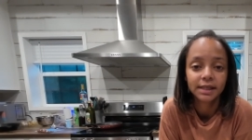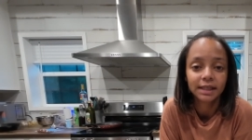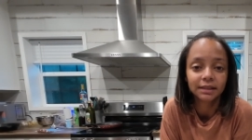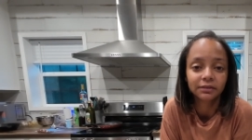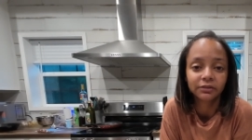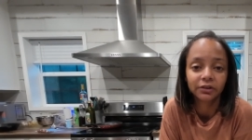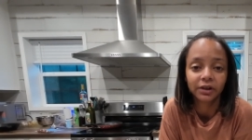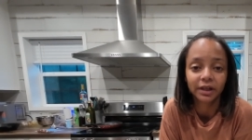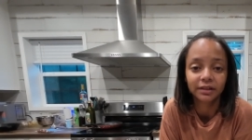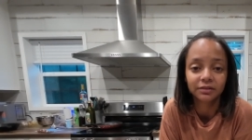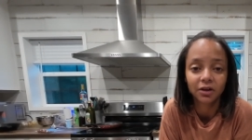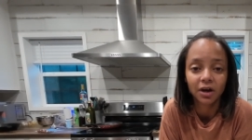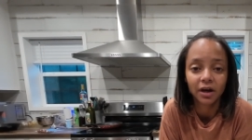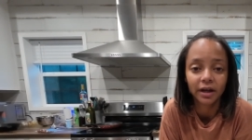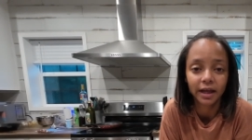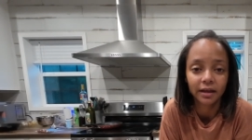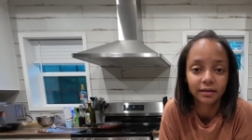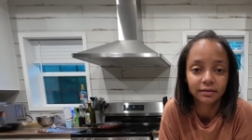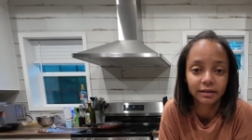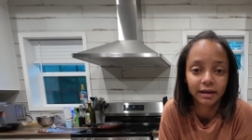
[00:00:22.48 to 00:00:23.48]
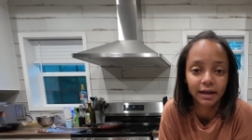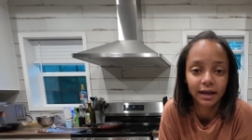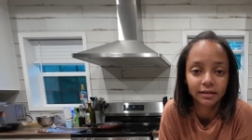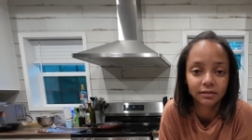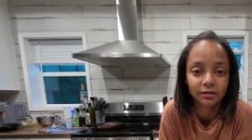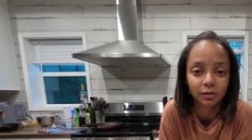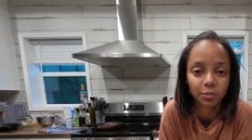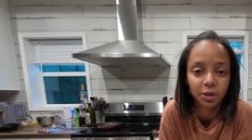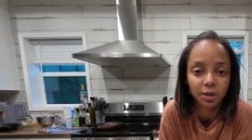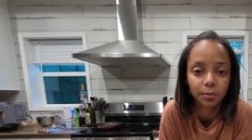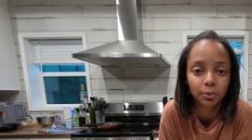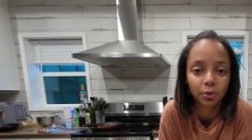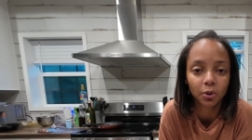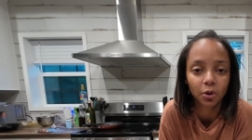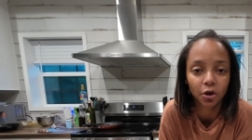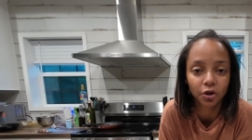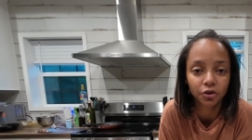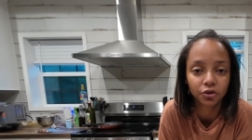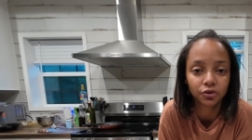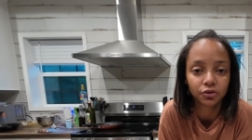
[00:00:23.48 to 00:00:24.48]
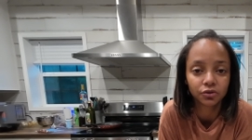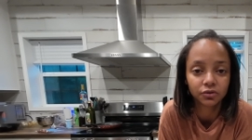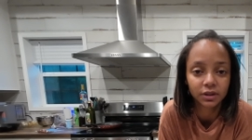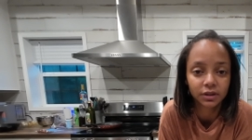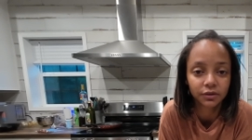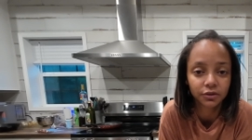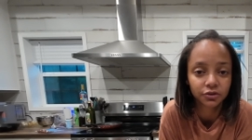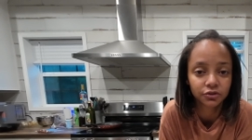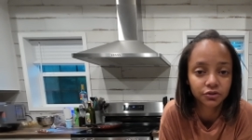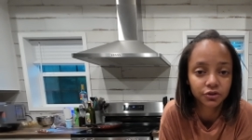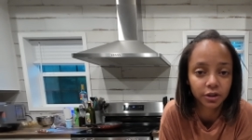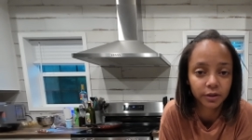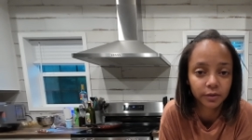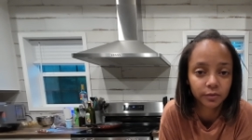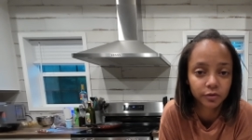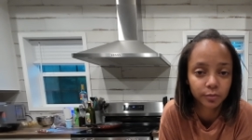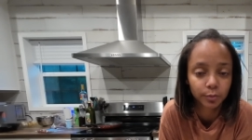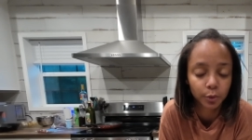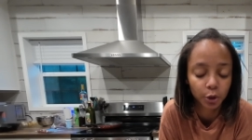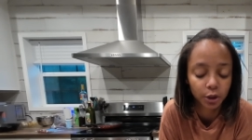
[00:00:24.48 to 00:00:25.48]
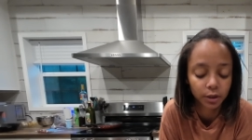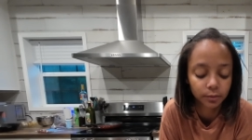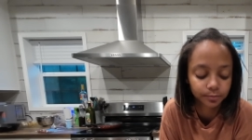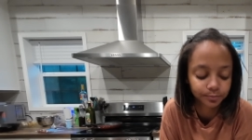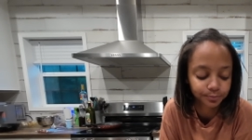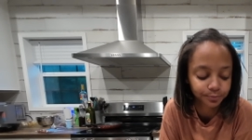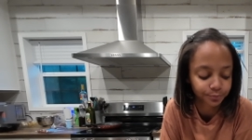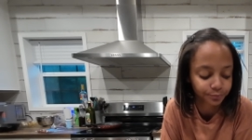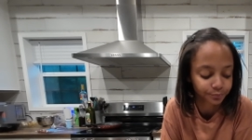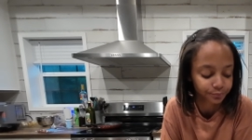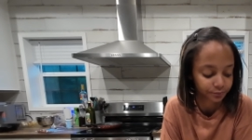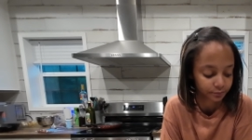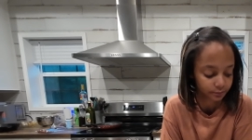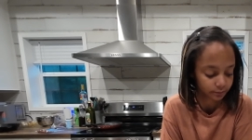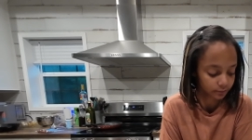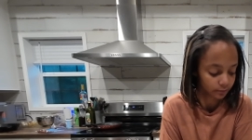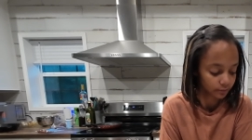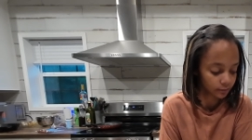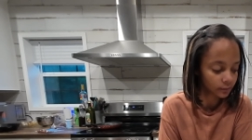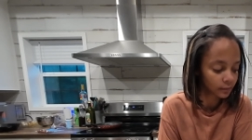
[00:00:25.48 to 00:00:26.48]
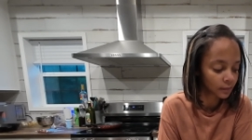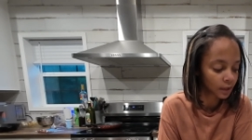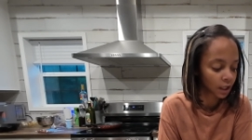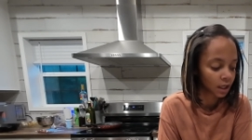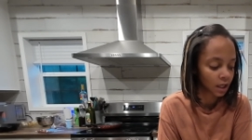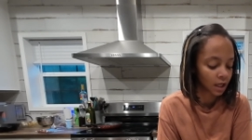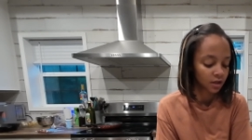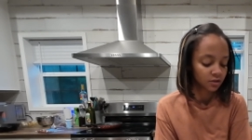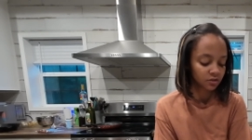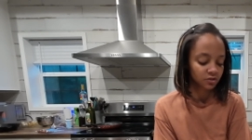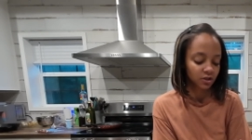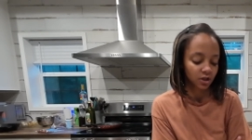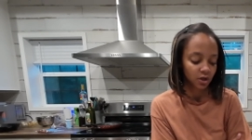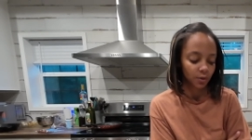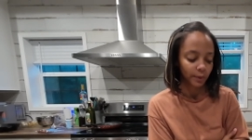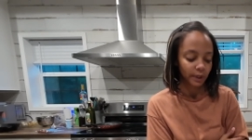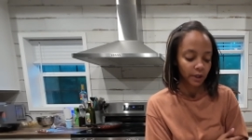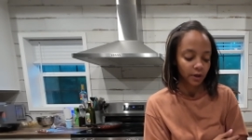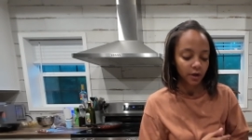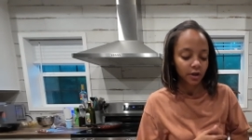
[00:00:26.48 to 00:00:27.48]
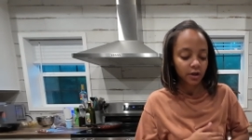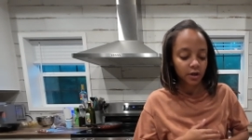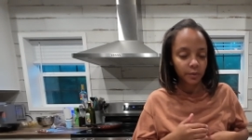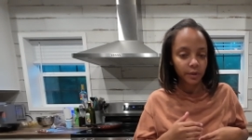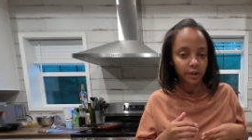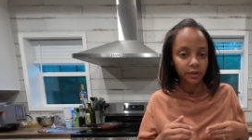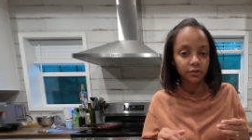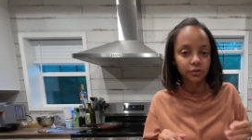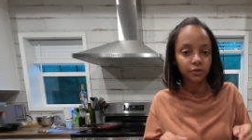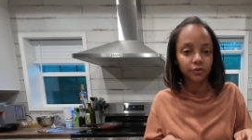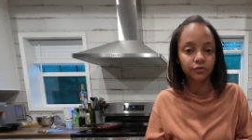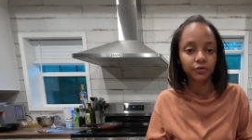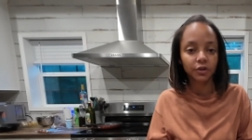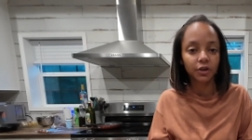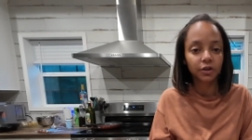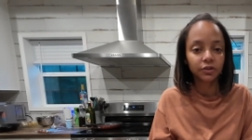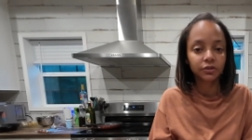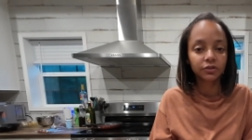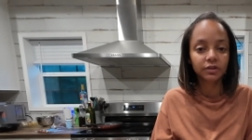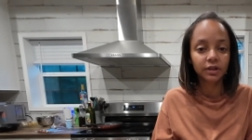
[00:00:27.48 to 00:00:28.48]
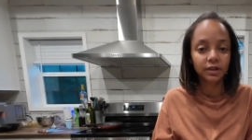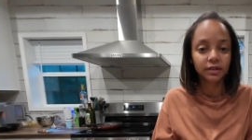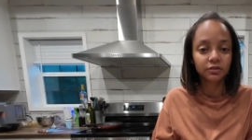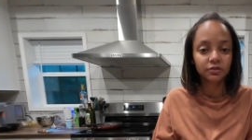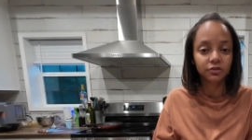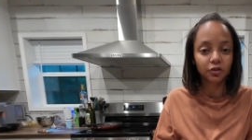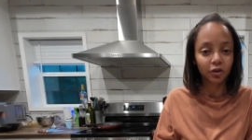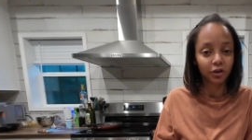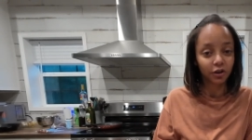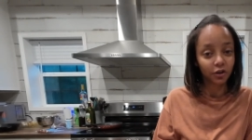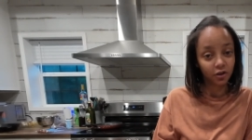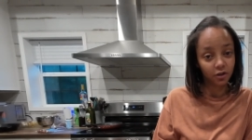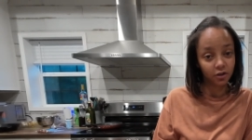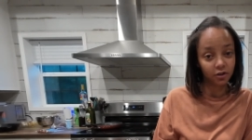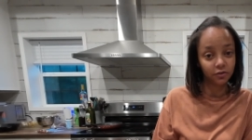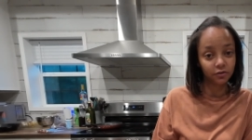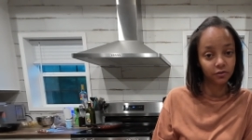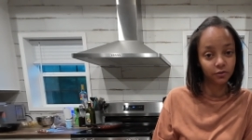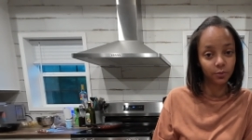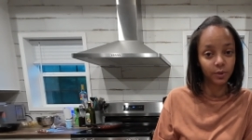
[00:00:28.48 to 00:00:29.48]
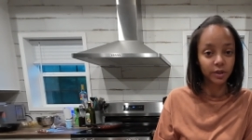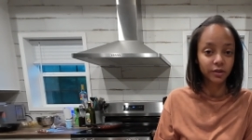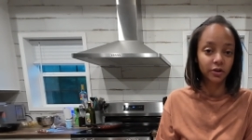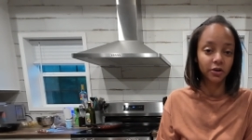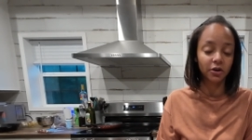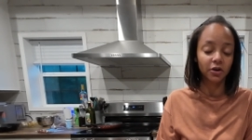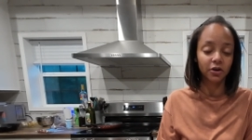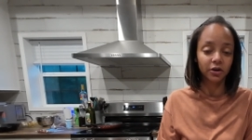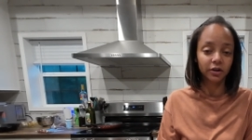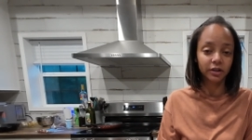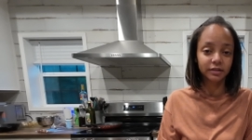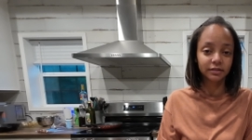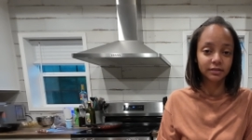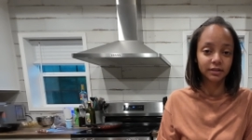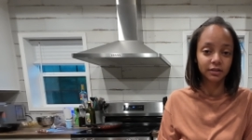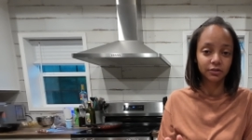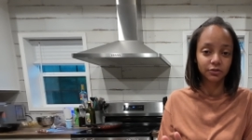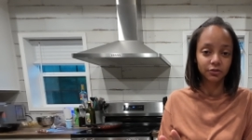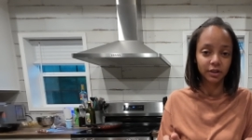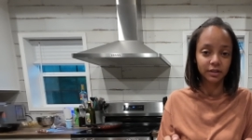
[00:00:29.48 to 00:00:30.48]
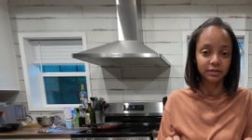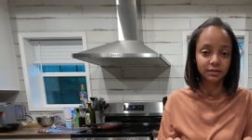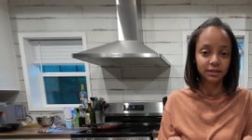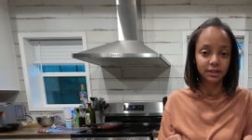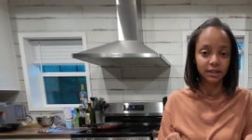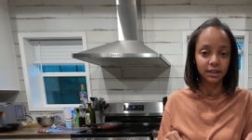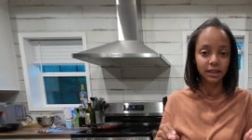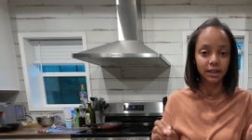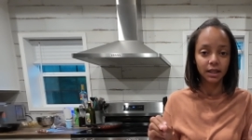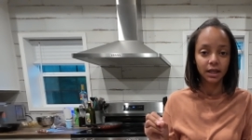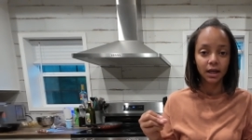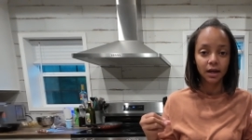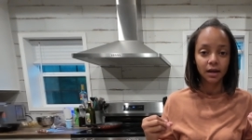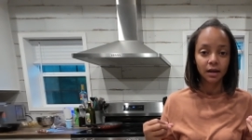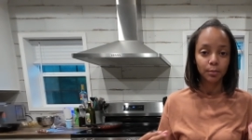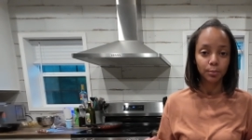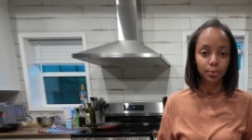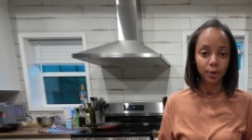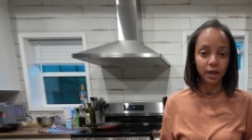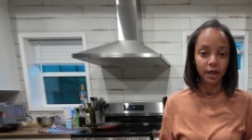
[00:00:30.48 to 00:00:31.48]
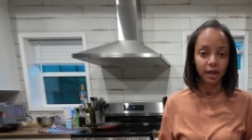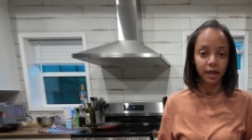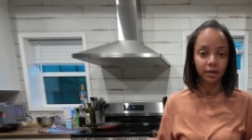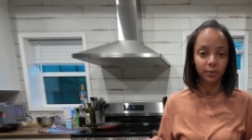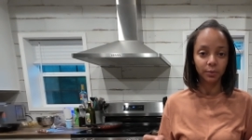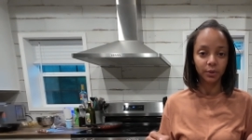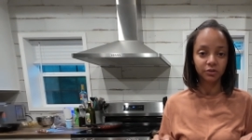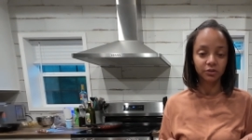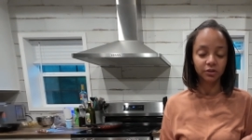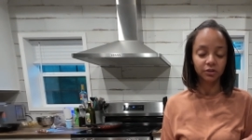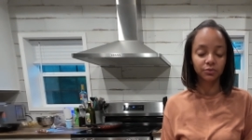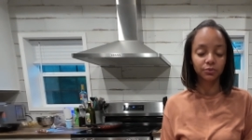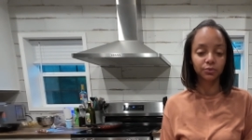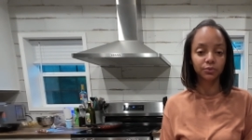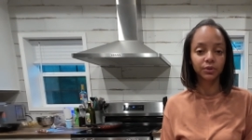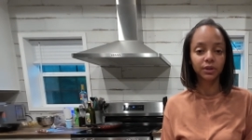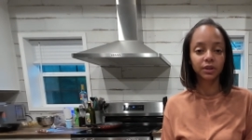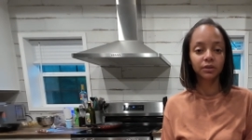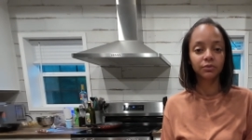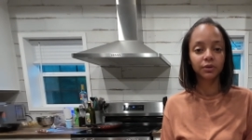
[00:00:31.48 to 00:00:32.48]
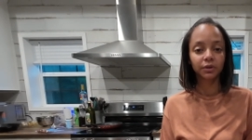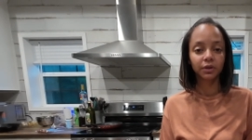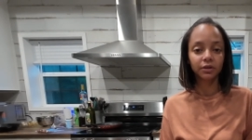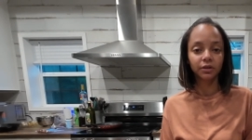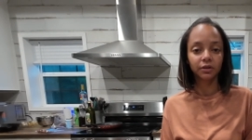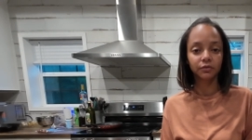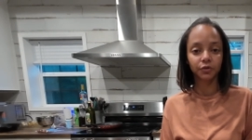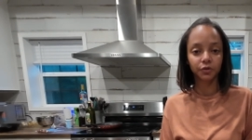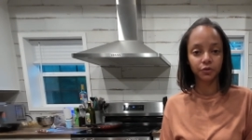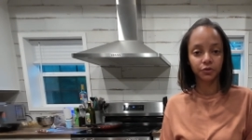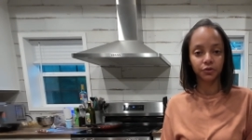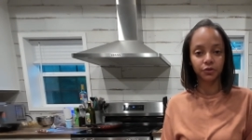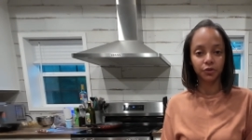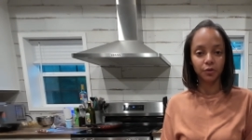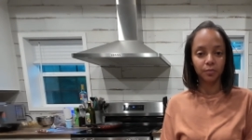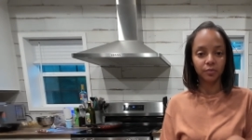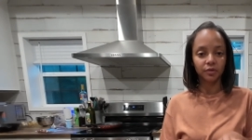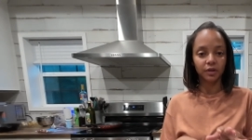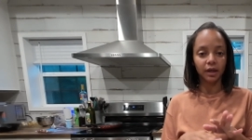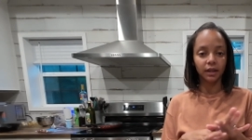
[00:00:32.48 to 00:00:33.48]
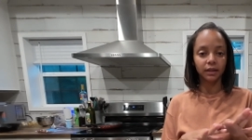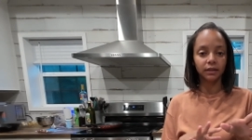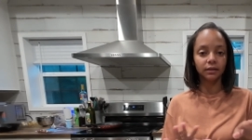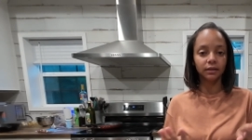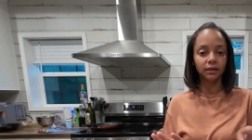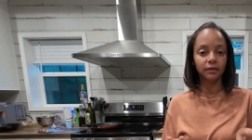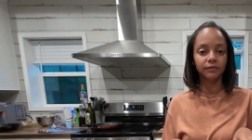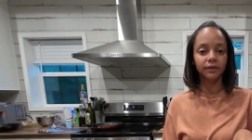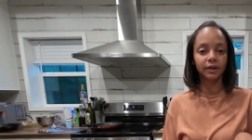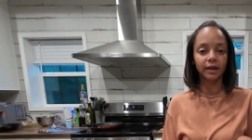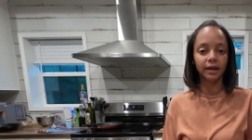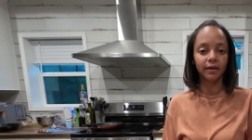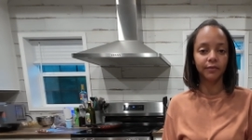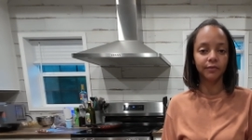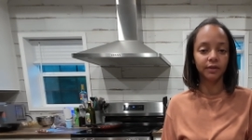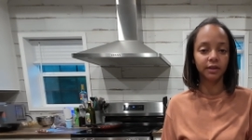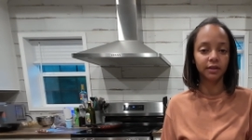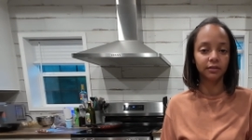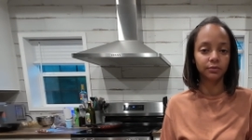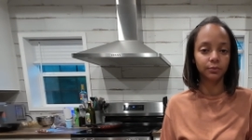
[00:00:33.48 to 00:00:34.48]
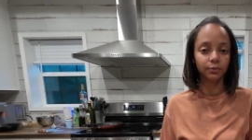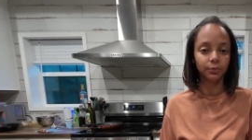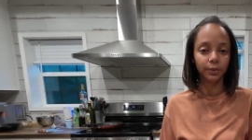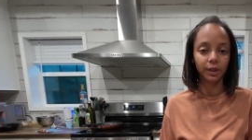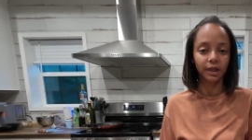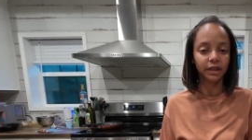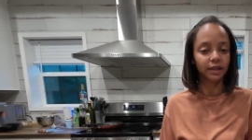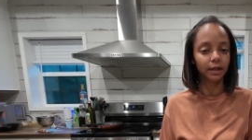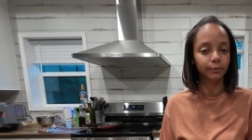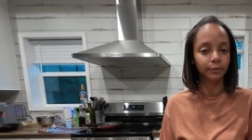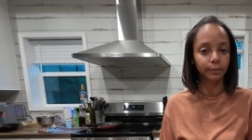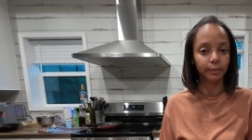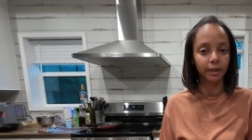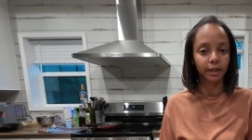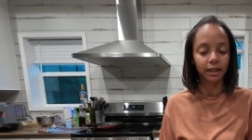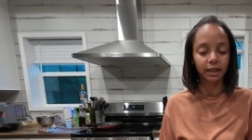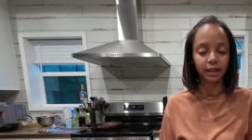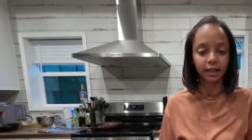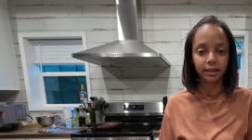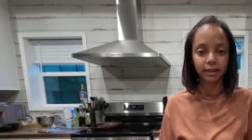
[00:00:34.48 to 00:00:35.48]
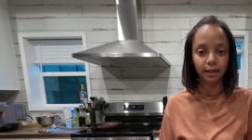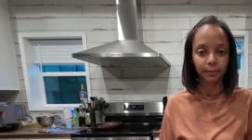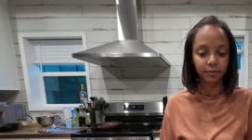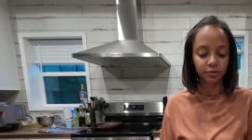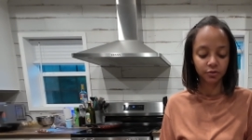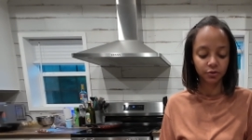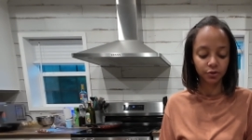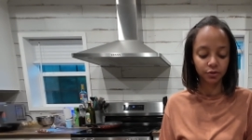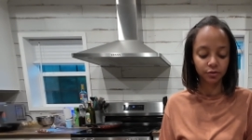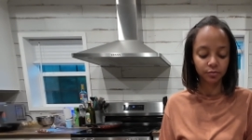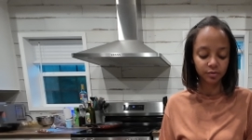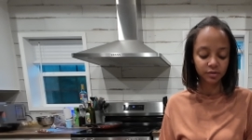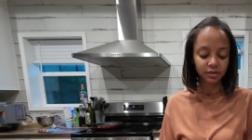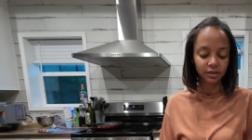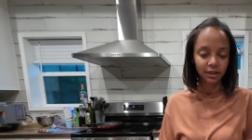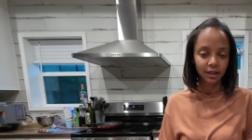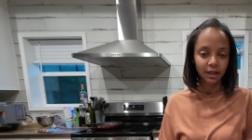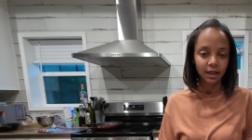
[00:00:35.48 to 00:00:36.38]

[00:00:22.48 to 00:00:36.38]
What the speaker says: It's not as hot outside, so people are using their stoves more. So we are going to first start it off with our artisan crusty bread, which is really good for soups. I love to have this anytime I make any type of soups,